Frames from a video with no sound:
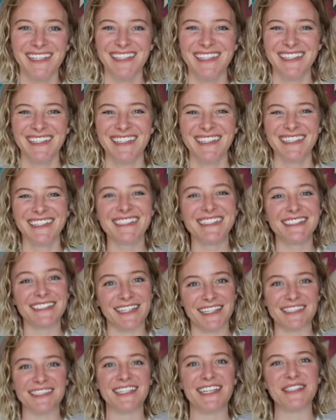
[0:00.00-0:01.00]
because
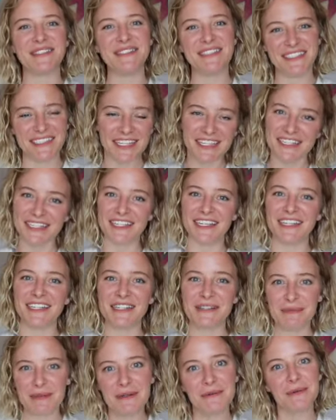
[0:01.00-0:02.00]
that's how
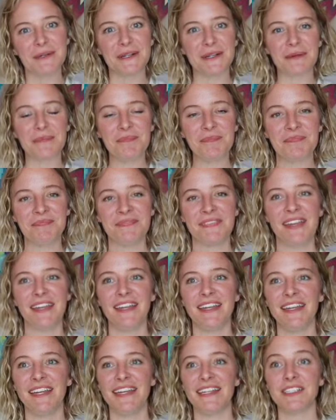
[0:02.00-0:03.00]
dedicated we were.
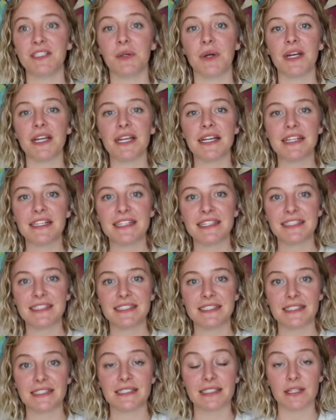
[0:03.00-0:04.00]
So I got
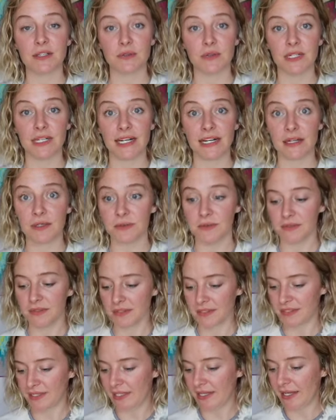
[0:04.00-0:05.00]
Slytherin
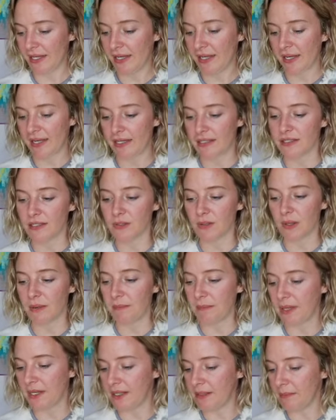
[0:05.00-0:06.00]
house, and so I
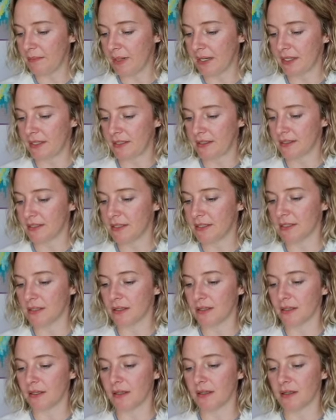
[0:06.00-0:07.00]
made my
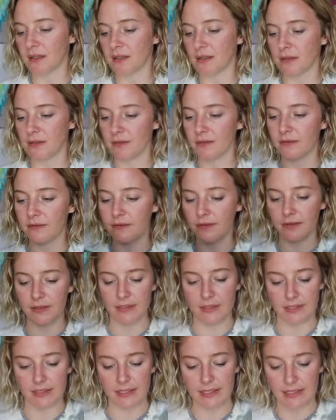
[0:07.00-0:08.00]
scarf.
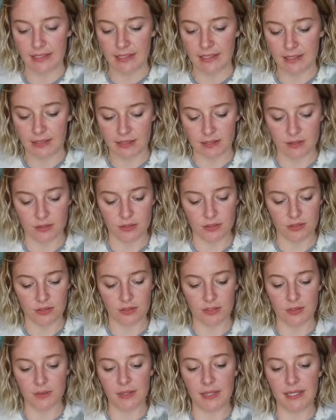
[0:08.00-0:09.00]
I'll show
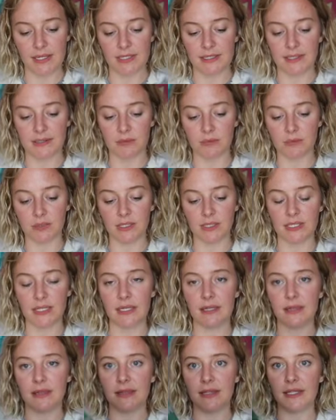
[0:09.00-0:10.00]
you. It is a really
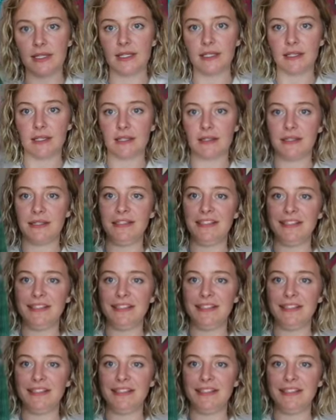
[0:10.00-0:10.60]
thick